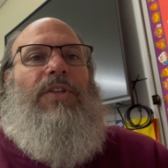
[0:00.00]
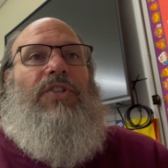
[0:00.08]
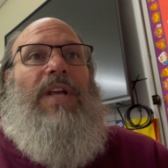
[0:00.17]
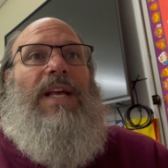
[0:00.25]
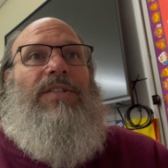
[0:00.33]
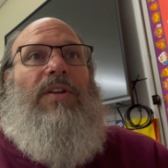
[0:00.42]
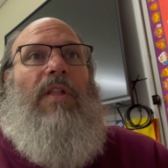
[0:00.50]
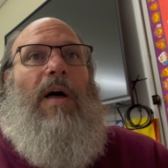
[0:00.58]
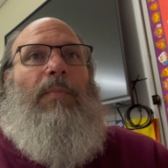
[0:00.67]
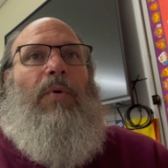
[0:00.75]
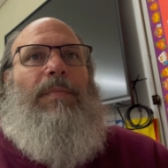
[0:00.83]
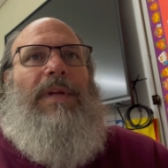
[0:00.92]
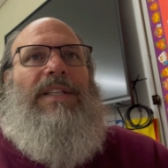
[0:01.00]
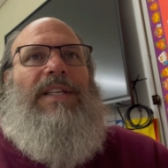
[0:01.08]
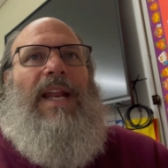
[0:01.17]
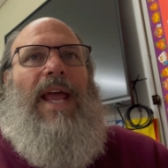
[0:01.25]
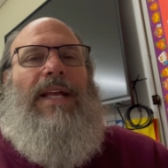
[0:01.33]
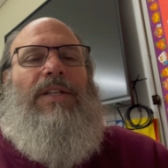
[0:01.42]
chess club will meet
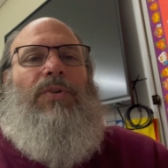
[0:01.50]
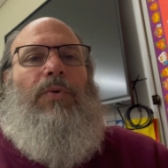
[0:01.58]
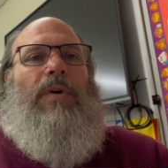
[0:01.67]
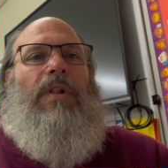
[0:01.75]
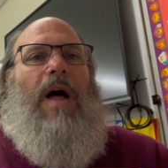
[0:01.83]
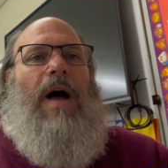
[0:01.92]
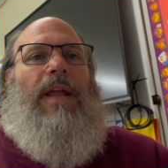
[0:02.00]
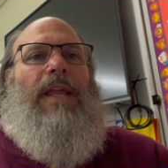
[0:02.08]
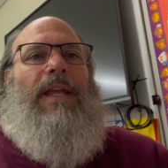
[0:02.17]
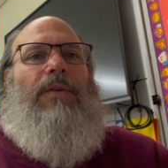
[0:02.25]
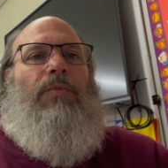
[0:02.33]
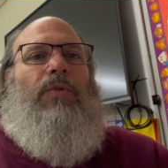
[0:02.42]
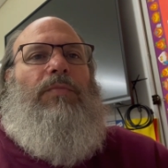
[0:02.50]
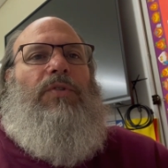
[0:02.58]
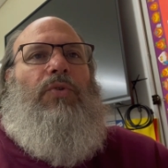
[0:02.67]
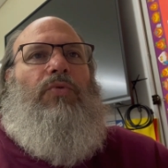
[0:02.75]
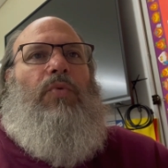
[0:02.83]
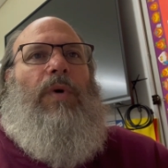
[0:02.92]
today at 2 o'clock in room
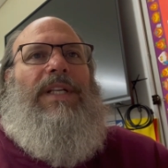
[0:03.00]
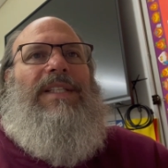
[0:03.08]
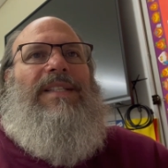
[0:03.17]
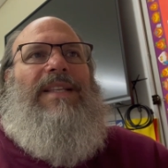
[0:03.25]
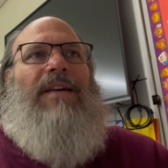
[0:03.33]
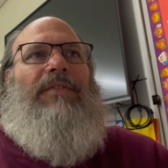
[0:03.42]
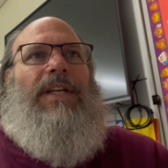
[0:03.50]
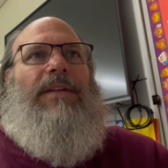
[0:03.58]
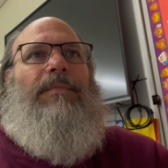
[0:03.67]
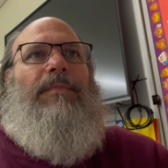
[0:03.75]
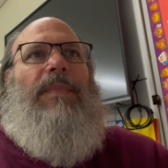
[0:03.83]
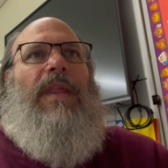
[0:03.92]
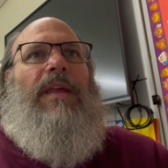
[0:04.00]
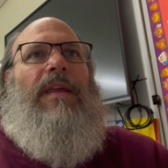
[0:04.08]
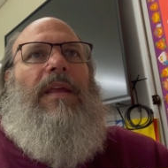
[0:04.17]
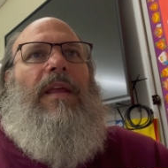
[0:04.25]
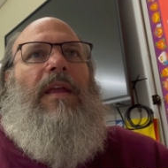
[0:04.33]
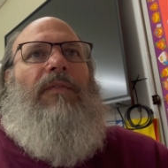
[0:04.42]
227.
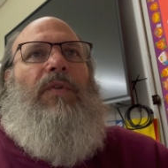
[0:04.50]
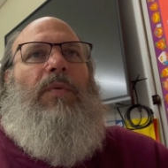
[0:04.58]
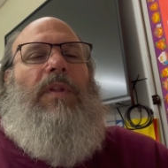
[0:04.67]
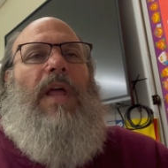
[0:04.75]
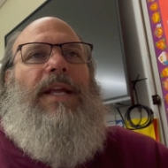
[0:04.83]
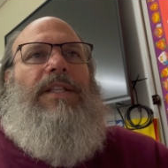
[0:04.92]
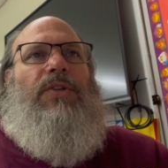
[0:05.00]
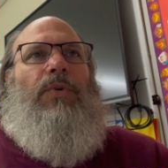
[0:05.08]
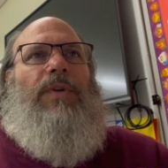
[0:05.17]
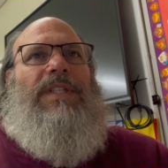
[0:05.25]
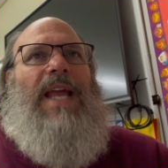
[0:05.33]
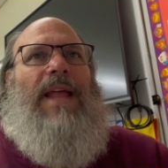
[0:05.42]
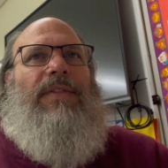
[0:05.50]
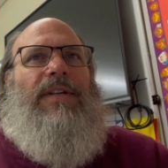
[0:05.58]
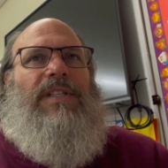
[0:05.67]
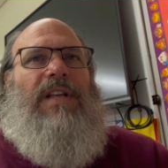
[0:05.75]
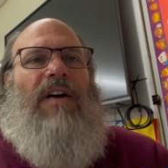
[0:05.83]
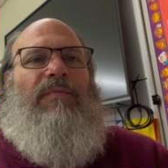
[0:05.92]
If you would like to attend the
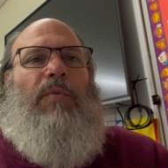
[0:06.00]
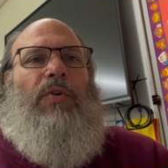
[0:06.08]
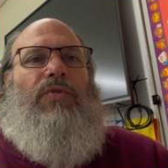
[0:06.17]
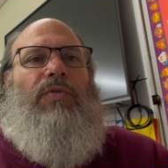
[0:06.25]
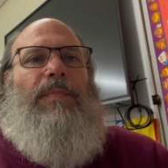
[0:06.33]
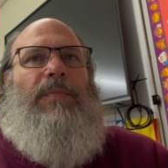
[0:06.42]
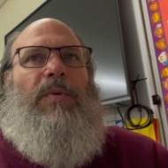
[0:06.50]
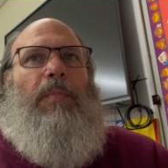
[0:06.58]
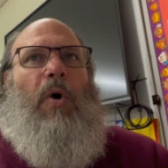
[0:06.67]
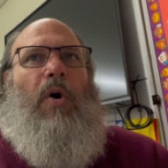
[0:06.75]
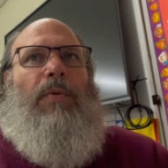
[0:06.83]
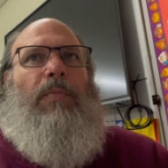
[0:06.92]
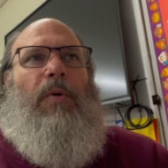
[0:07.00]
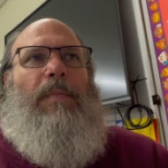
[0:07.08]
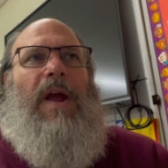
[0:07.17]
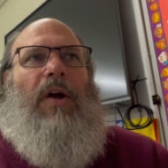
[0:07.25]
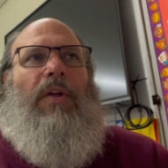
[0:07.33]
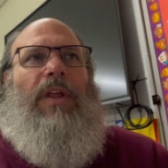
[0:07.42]
sophomore trip to Baltimore,
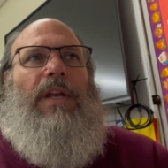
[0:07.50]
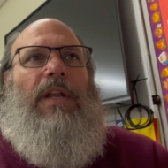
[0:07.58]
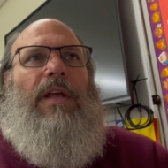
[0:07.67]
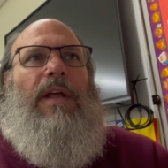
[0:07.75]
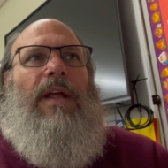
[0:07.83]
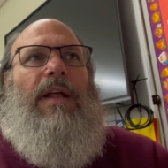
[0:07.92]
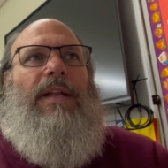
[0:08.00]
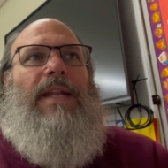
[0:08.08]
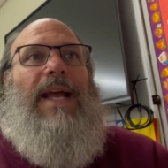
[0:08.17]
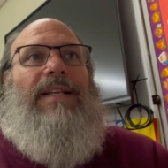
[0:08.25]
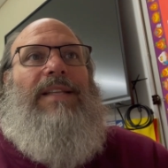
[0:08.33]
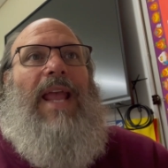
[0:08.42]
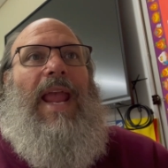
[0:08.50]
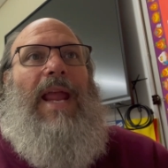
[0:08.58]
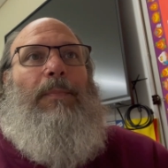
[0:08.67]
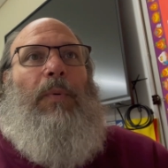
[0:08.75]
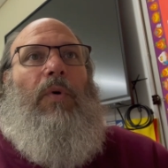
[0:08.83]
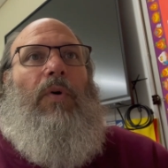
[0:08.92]
Maryland next
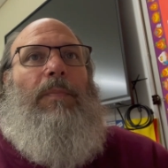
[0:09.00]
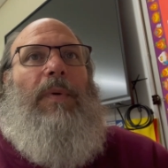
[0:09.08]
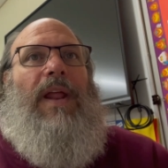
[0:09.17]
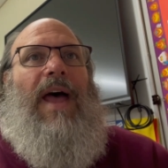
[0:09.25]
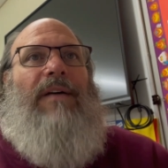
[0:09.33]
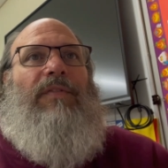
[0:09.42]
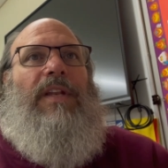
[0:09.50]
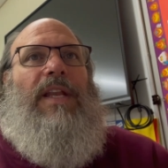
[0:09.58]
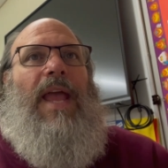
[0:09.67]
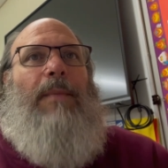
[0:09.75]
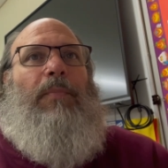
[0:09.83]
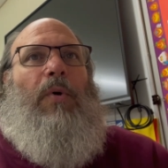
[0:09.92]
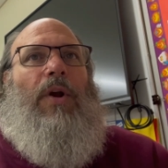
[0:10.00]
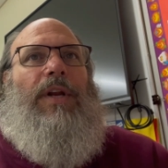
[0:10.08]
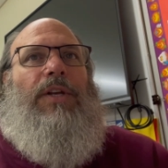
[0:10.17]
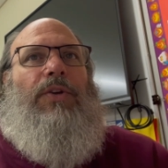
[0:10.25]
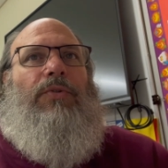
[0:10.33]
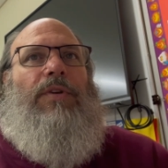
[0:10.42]
April, but haven't yet brought in your